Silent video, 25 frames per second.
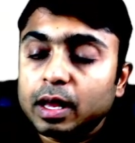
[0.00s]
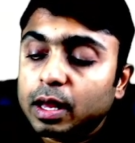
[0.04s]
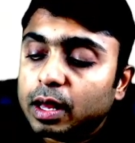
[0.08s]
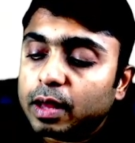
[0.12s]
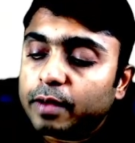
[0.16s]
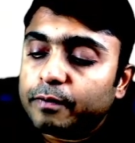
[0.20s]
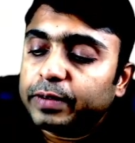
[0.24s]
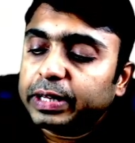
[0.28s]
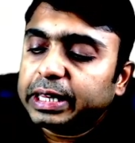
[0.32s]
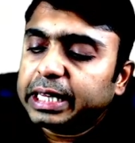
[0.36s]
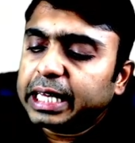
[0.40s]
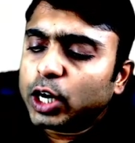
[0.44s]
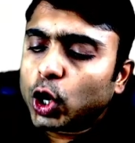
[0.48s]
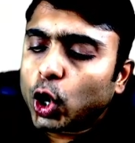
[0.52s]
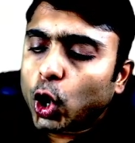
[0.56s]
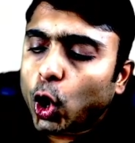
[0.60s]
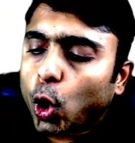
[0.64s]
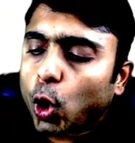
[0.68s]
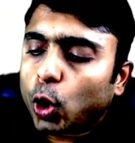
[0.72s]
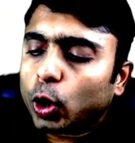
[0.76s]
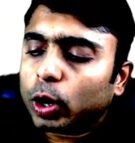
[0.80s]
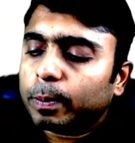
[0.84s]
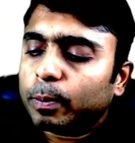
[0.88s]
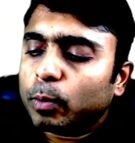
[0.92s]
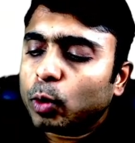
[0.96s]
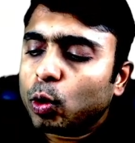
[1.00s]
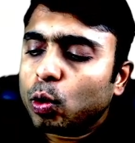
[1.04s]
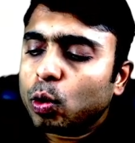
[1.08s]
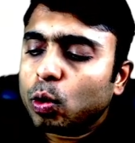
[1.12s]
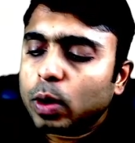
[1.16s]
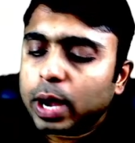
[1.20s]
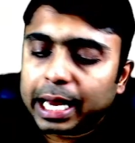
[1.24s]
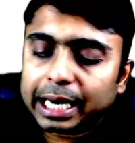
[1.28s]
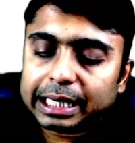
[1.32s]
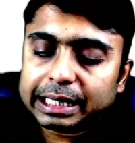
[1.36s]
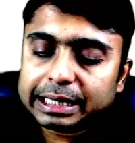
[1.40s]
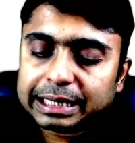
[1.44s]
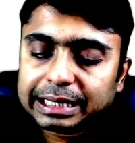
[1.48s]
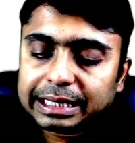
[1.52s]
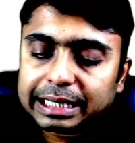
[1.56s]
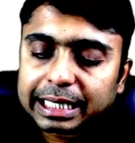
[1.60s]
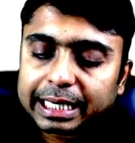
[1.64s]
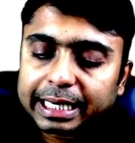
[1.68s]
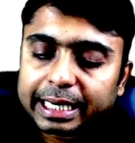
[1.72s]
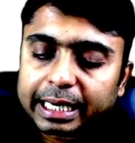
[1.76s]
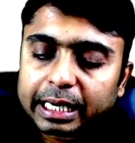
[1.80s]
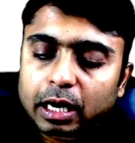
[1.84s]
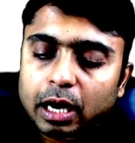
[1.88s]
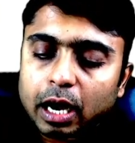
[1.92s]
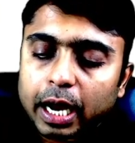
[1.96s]
with a
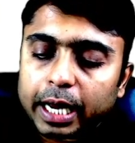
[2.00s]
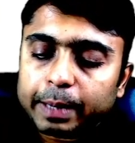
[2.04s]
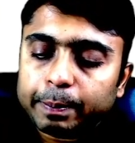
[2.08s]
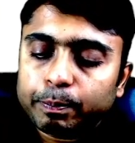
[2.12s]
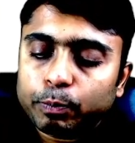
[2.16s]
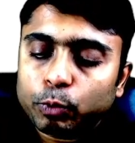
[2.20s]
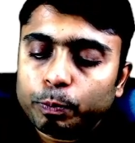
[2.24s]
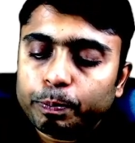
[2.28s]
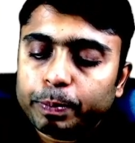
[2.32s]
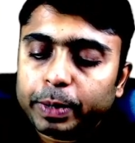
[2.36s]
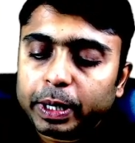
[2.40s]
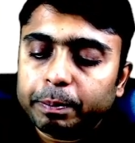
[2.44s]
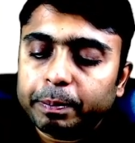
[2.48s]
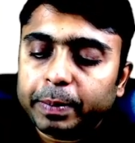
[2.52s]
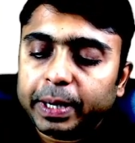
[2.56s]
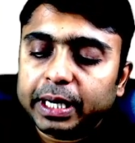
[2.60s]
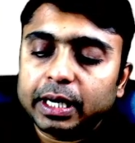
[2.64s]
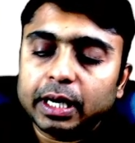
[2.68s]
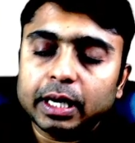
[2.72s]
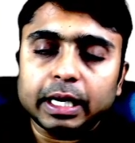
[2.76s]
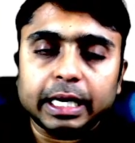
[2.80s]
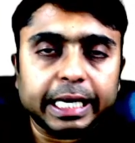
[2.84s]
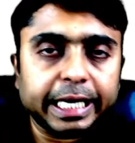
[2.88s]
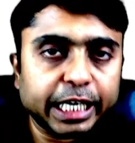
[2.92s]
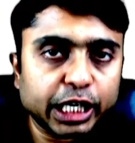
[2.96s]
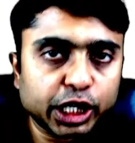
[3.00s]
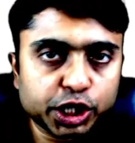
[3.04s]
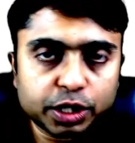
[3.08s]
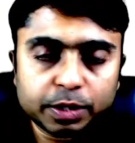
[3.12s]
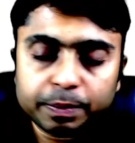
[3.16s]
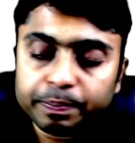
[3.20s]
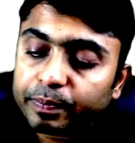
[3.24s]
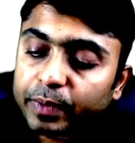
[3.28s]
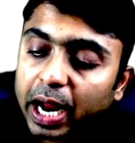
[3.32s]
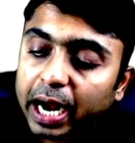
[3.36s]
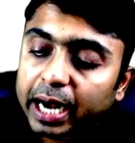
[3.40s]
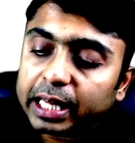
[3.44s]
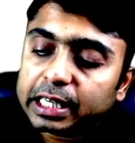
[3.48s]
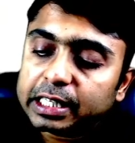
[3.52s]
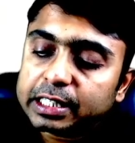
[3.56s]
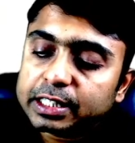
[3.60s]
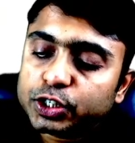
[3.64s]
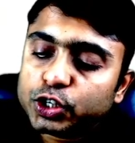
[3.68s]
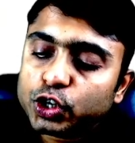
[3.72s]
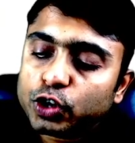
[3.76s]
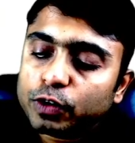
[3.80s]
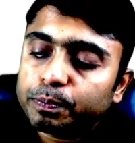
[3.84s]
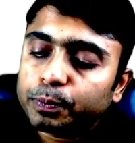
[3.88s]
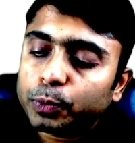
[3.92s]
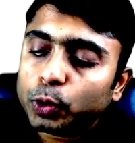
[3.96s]
normo-anesthetic hypopigmented lesion and a history
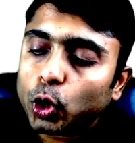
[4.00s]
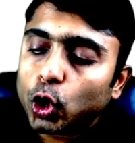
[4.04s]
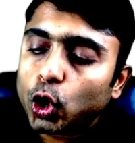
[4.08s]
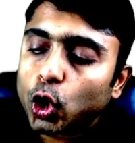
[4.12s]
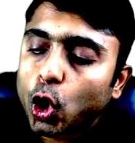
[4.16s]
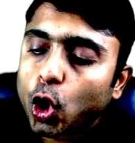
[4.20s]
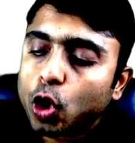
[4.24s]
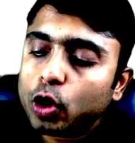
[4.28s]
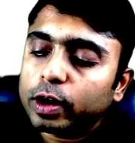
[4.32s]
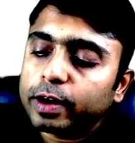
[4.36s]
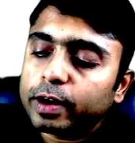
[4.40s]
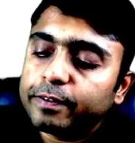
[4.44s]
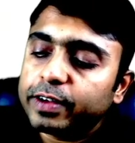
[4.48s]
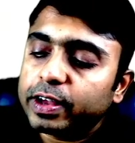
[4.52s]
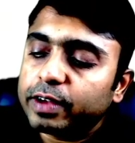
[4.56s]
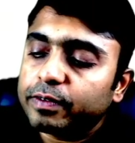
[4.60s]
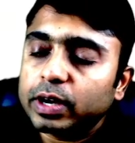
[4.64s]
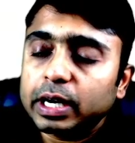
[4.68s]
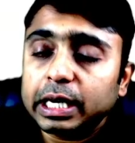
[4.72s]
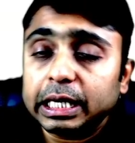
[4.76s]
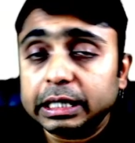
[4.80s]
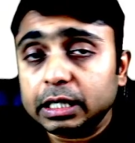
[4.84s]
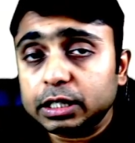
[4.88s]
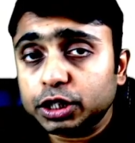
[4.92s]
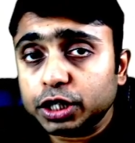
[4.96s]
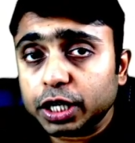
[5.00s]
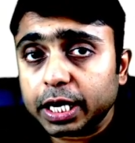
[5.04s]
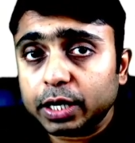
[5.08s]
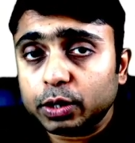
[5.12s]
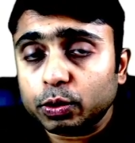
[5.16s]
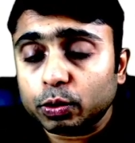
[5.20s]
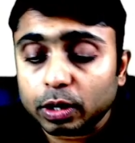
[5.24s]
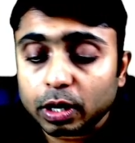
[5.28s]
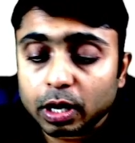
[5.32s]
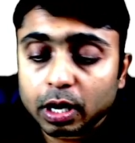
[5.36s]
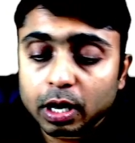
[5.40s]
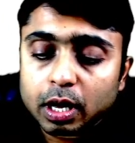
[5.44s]
of prolonged fever in the childhood.